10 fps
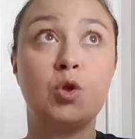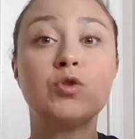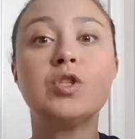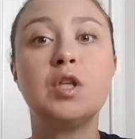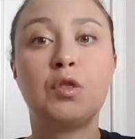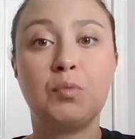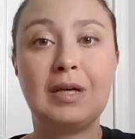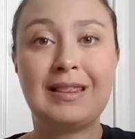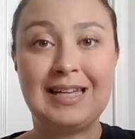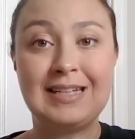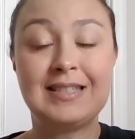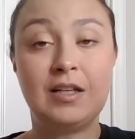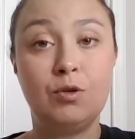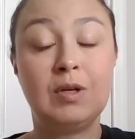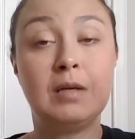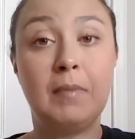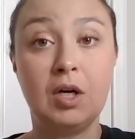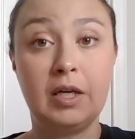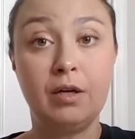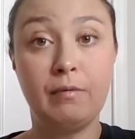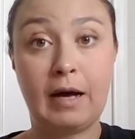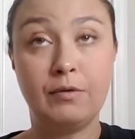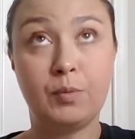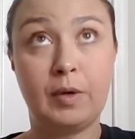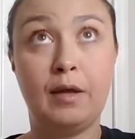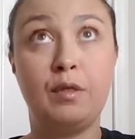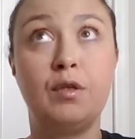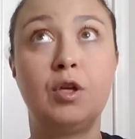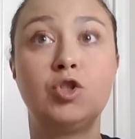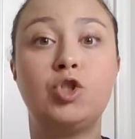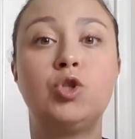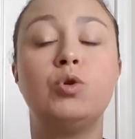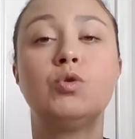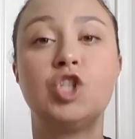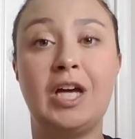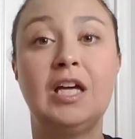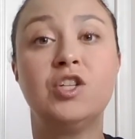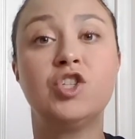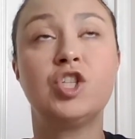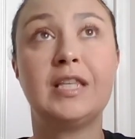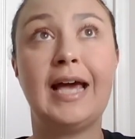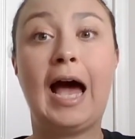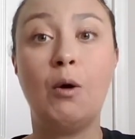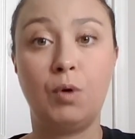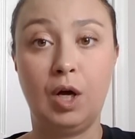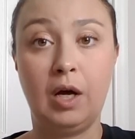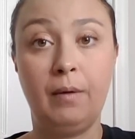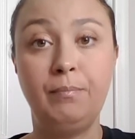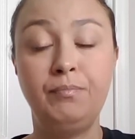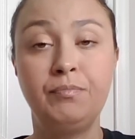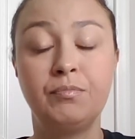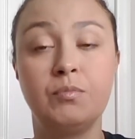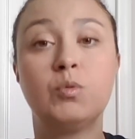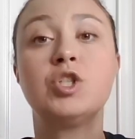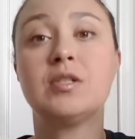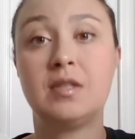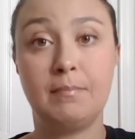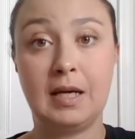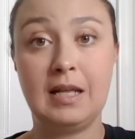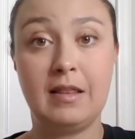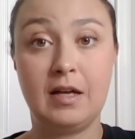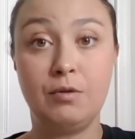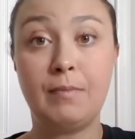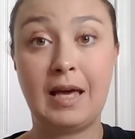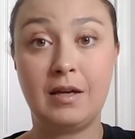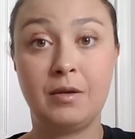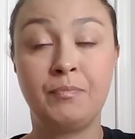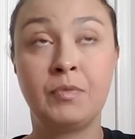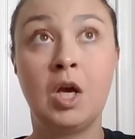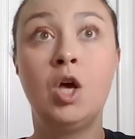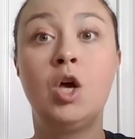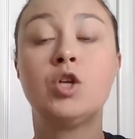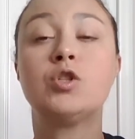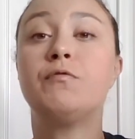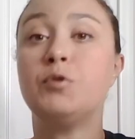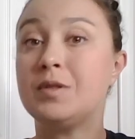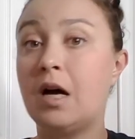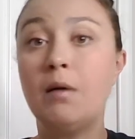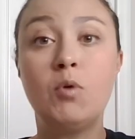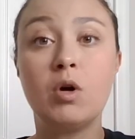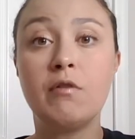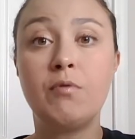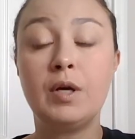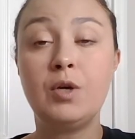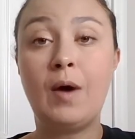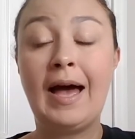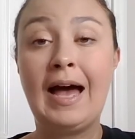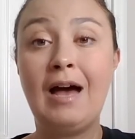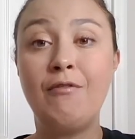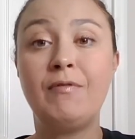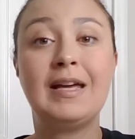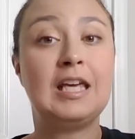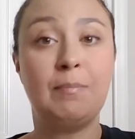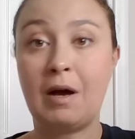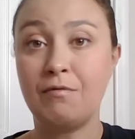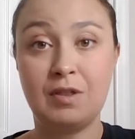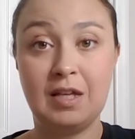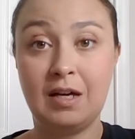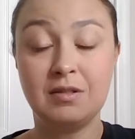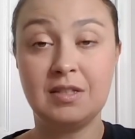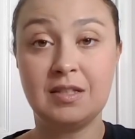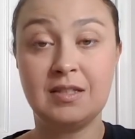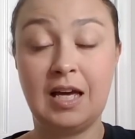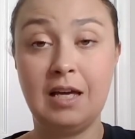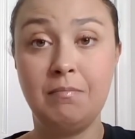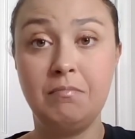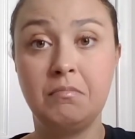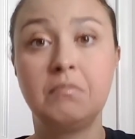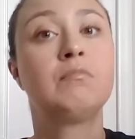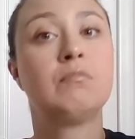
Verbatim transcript: Those are the three things that you can monkey around with to change the outcome, which is the money that you make. So if you sell more of what you have and keep everything else the same,